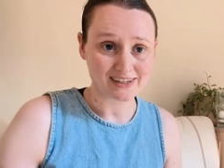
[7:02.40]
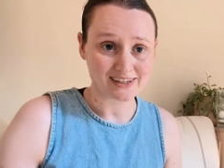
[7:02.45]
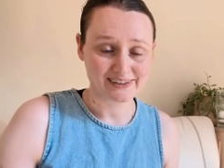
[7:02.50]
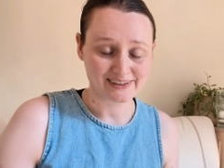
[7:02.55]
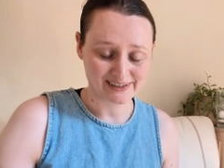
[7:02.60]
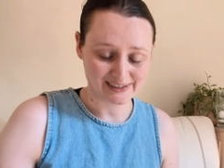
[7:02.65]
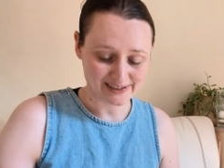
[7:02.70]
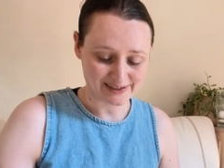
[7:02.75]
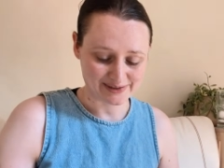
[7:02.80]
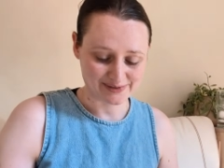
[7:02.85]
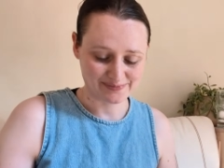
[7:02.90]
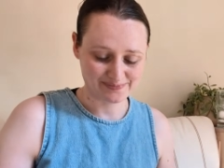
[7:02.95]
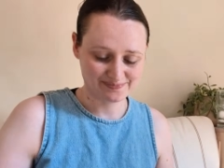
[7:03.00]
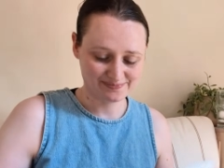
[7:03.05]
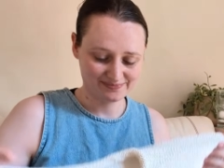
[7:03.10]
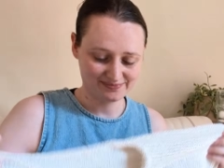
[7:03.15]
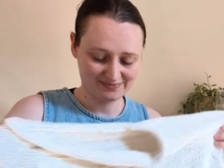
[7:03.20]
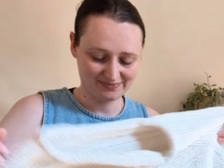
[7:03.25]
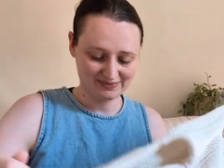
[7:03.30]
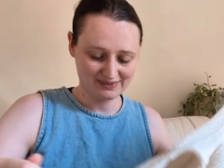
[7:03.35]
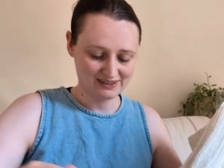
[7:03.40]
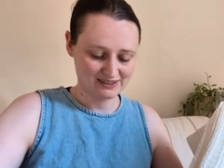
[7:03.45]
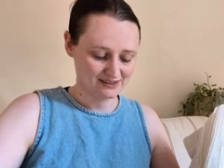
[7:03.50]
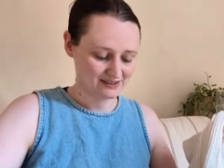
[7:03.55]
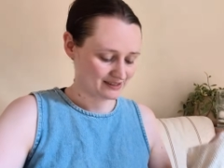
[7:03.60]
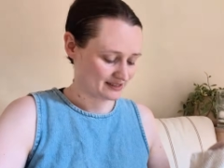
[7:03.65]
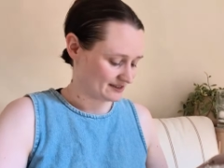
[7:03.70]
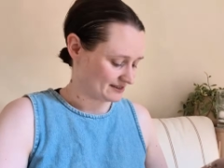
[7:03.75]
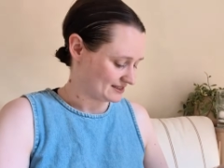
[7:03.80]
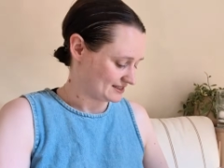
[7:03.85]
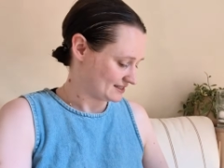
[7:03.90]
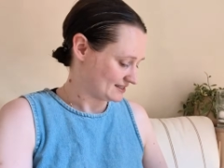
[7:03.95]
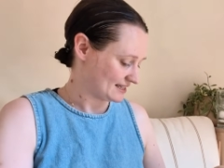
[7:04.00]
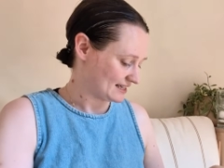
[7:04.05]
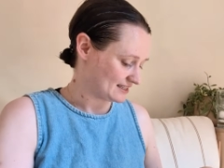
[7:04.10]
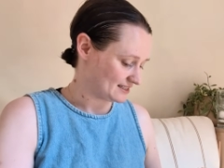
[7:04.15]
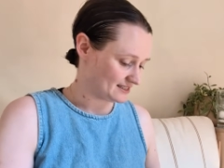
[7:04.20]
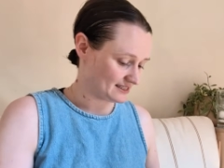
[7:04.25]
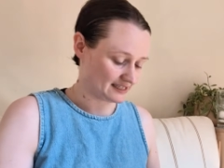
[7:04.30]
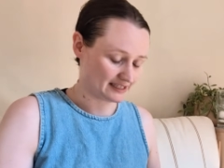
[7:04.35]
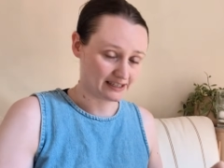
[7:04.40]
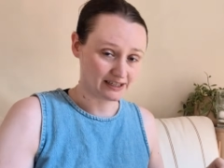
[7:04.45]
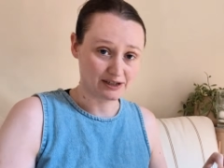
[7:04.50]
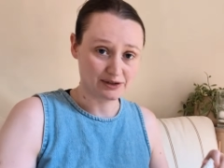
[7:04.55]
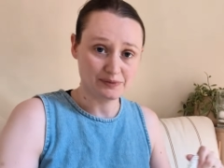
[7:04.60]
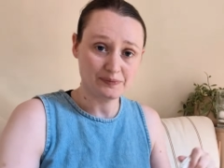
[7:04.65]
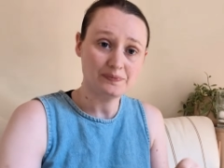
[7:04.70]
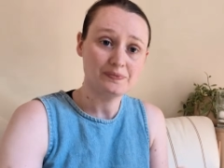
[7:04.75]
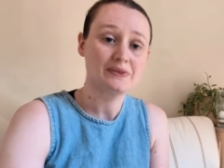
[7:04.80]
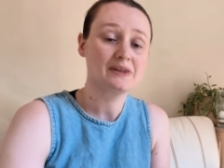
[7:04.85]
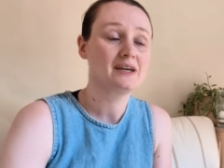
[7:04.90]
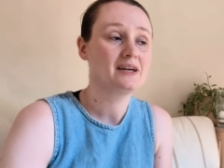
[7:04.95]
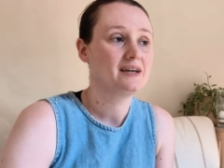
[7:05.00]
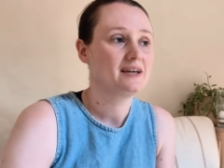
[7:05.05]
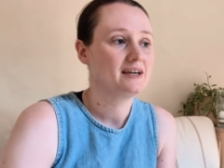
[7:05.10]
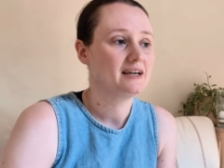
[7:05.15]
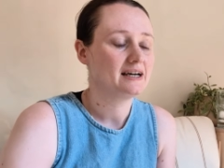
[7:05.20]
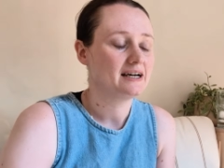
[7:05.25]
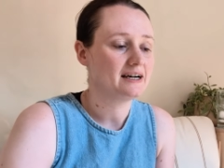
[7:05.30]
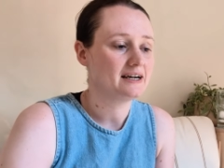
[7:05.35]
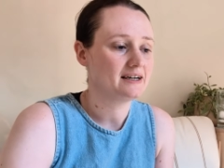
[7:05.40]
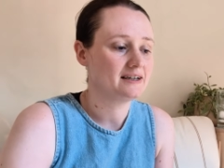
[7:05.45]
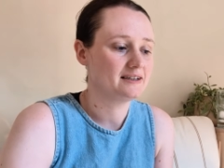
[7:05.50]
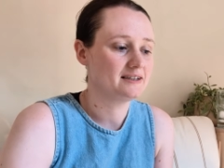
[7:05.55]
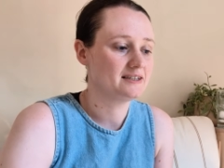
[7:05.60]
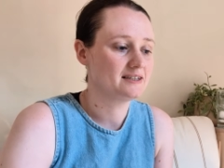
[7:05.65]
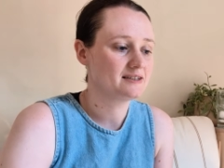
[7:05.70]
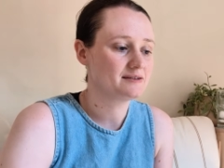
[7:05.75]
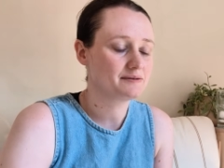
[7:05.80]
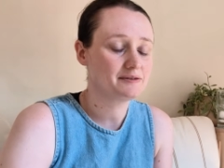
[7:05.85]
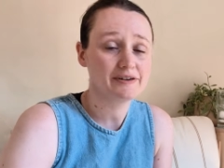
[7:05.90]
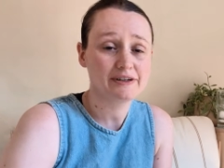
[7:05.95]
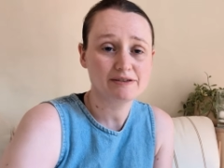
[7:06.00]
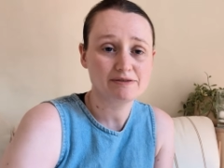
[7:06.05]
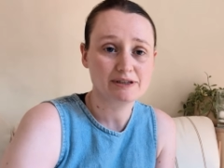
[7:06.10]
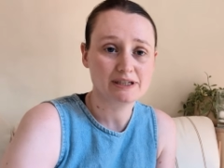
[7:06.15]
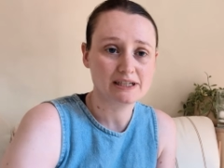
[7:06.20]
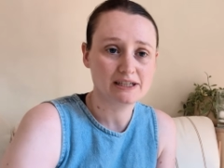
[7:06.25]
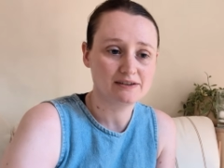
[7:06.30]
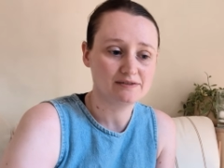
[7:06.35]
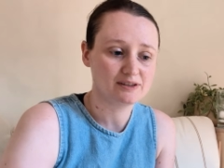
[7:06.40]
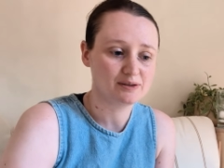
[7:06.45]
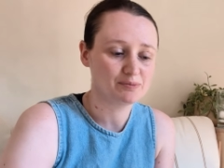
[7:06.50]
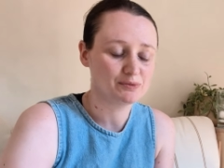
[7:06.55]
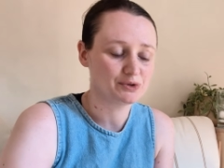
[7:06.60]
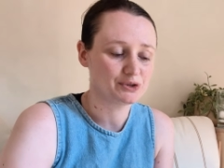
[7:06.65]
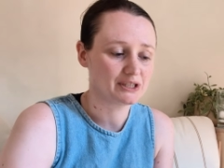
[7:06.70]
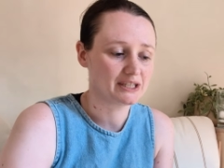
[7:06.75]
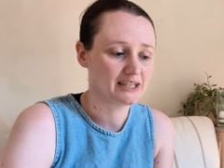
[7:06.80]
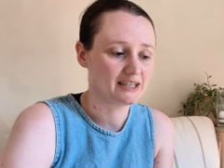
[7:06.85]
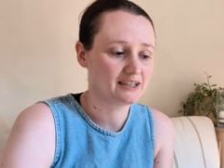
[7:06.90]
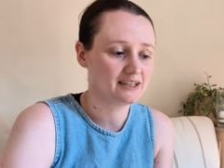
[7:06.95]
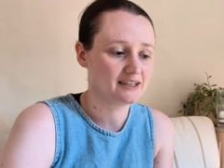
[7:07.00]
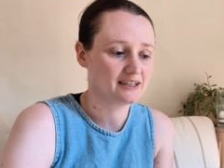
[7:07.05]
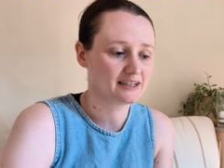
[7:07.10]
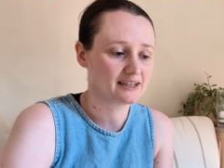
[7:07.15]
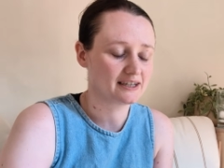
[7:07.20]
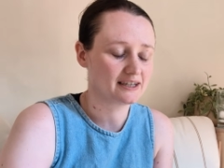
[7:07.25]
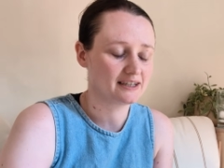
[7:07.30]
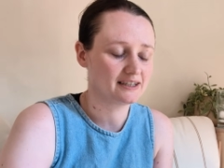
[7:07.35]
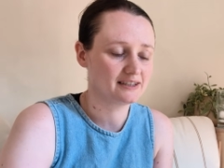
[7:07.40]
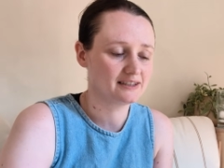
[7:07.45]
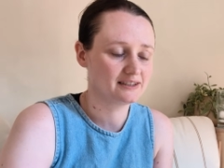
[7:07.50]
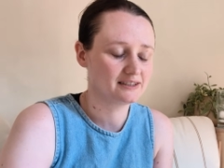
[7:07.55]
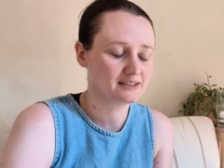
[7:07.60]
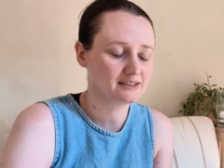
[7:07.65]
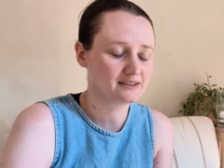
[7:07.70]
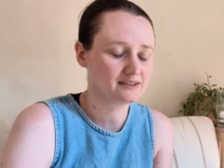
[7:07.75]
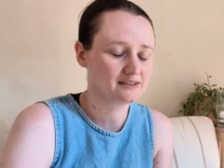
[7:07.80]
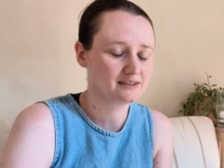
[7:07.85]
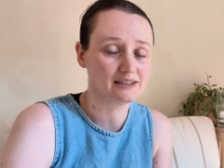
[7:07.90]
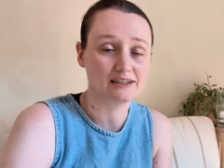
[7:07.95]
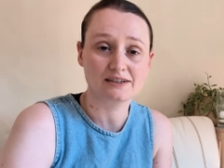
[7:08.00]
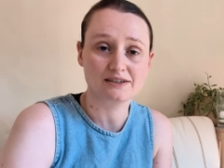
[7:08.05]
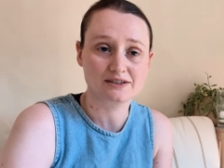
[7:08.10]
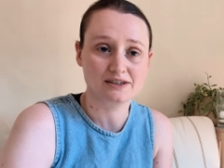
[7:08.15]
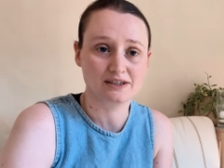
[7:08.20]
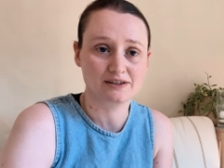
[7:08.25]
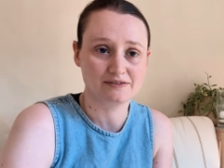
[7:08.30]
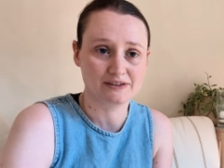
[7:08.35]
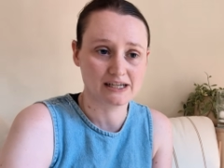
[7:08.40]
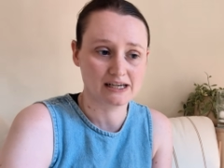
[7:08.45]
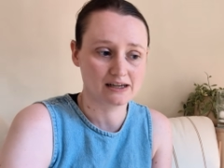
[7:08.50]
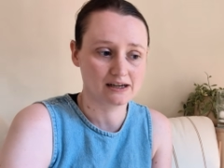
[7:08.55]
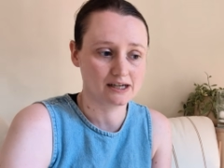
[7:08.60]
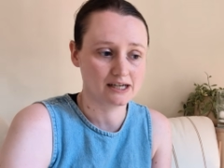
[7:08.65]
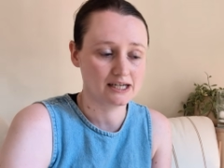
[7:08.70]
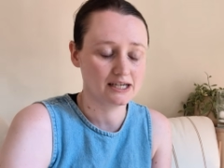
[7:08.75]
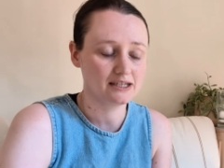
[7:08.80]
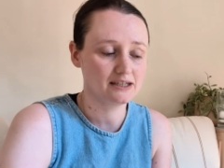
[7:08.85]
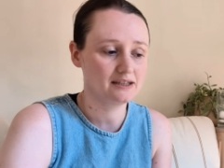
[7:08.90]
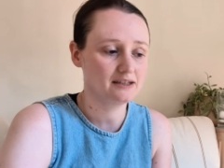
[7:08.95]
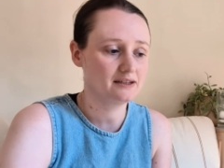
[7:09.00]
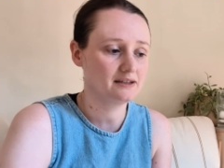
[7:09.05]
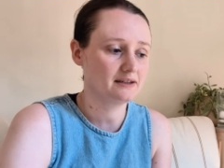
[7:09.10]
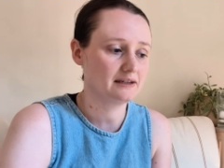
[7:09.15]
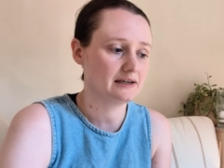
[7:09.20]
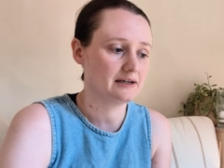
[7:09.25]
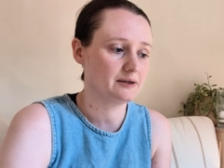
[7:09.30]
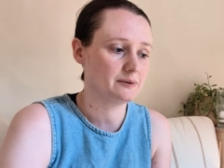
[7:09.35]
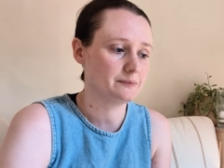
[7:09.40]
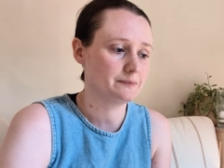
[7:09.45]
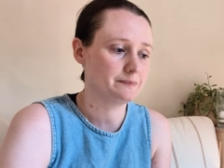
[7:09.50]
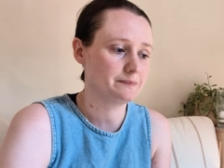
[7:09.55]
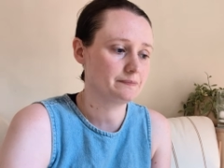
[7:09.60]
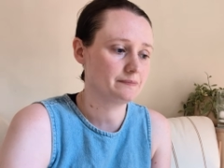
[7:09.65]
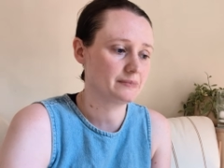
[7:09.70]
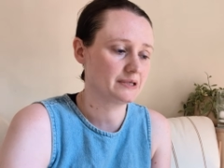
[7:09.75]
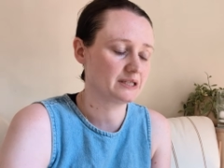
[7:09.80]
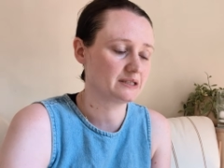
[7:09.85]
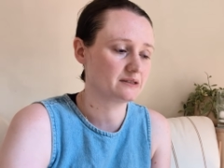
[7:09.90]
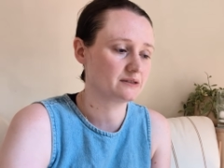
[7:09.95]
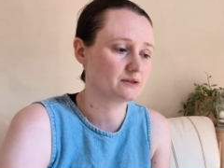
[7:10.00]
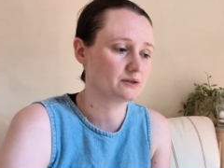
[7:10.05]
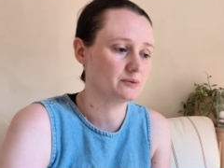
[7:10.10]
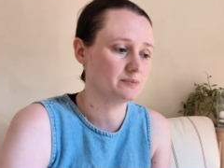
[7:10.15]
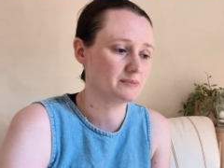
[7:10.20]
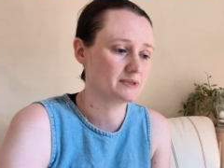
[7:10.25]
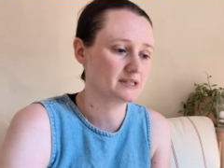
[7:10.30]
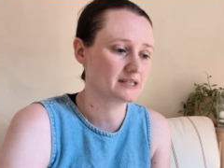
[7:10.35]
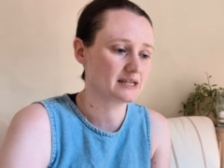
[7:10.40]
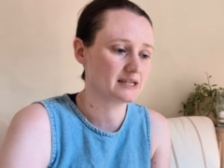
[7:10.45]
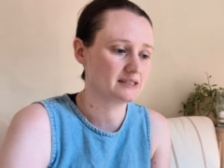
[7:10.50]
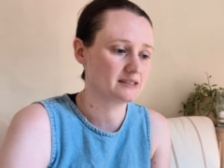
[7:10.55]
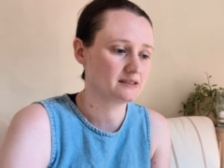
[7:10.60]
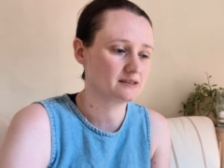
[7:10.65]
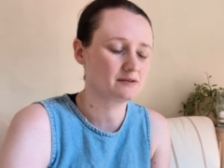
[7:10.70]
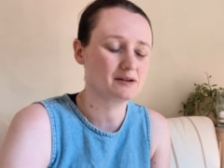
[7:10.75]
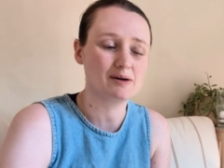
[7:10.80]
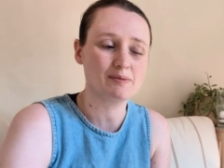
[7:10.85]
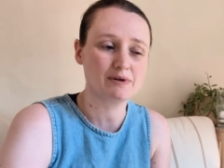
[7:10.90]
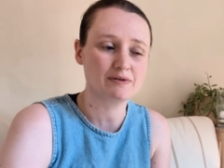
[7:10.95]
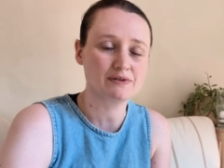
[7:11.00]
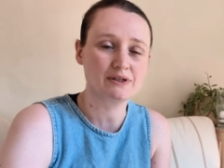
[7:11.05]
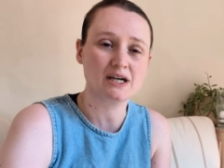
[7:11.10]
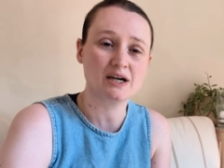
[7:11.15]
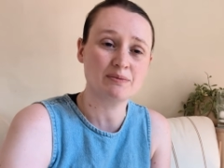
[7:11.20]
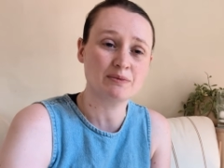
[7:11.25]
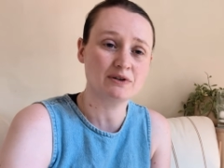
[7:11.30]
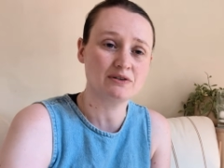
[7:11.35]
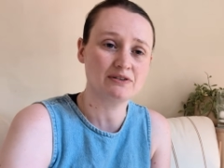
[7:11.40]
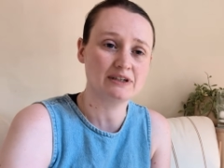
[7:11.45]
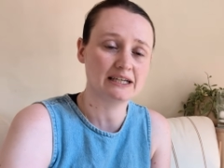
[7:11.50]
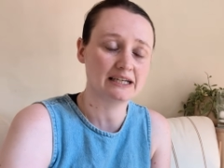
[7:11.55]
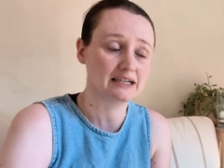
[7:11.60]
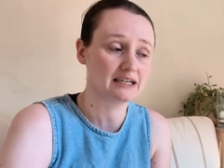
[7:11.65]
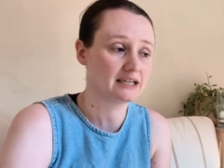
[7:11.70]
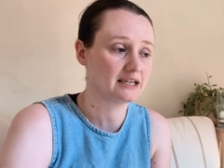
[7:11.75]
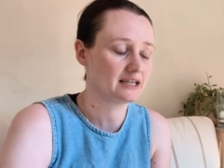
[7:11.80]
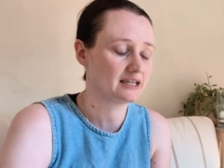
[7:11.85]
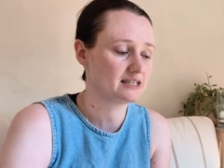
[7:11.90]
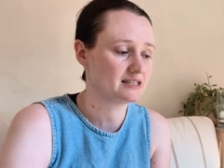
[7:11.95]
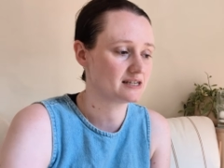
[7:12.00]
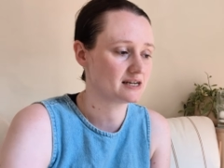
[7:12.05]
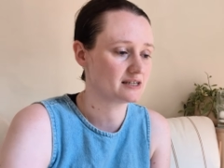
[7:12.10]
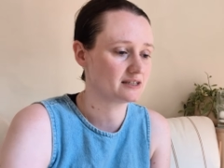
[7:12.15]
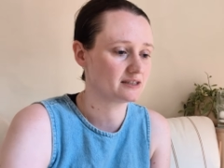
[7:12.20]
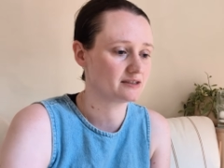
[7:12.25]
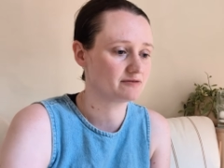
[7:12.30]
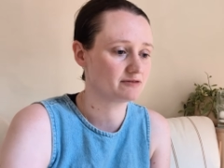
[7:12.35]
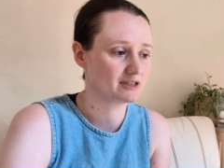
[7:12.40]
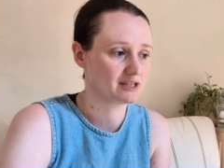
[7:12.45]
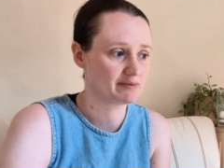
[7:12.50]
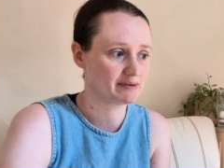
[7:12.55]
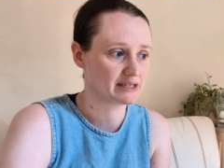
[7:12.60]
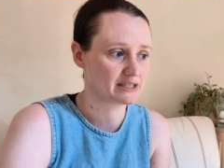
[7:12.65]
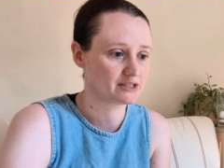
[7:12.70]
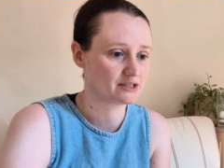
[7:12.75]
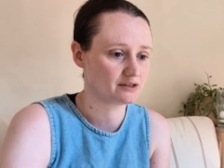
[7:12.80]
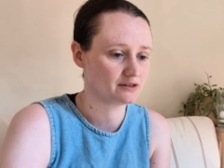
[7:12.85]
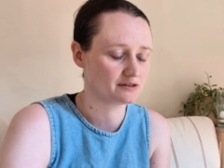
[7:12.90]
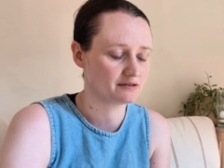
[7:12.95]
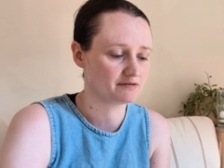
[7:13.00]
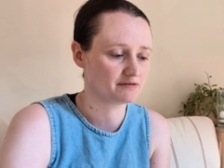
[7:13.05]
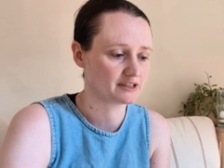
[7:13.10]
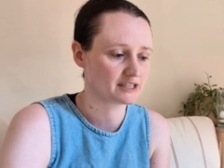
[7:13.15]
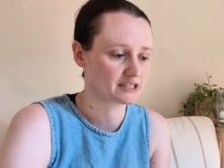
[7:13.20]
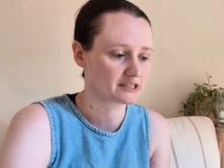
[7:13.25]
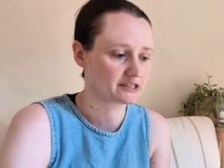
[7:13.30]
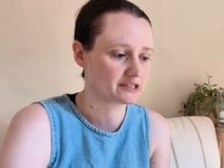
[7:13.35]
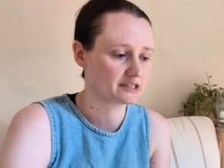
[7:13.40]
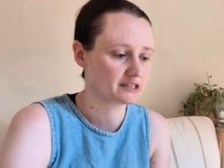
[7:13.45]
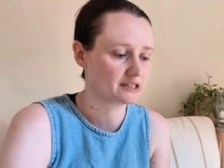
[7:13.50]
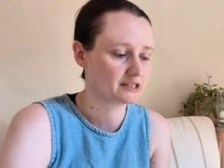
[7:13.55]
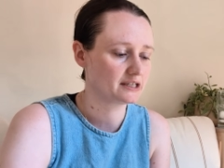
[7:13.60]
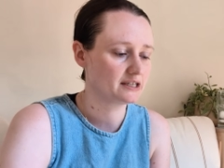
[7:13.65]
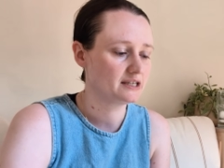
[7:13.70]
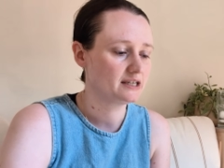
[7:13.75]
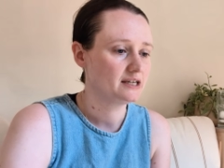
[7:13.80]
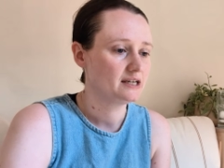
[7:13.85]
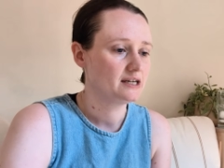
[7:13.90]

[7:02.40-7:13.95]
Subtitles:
Hello. So it's Saturday now and we've had a really lovely morning. I had such a lovely lie-in because Tom's had quite a bit of time off lately. He's had a really bad tooth infection